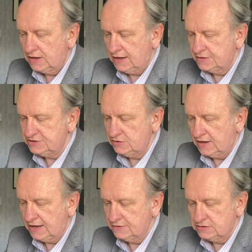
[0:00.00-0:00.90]
And you
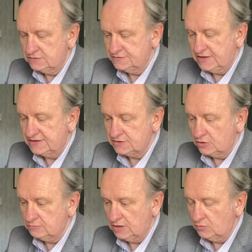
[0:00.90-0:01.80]
have, there's
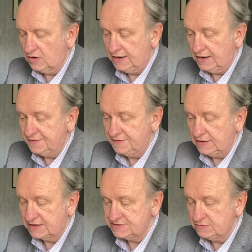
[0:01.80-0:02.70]
On My Way. And
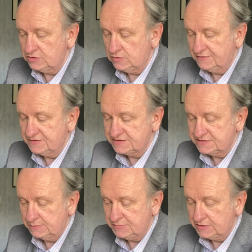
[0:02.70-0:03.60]
next to it, you have the
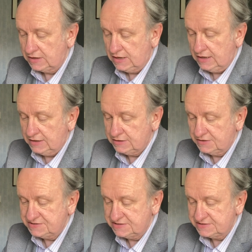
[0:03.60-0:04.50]
snippet. And
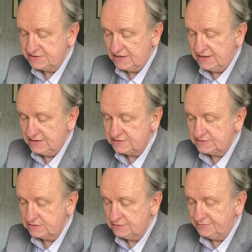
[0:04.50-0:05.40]
notice there's
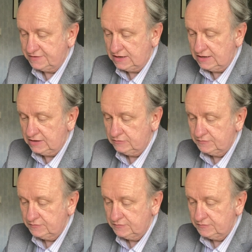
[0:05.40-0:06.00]
a fair.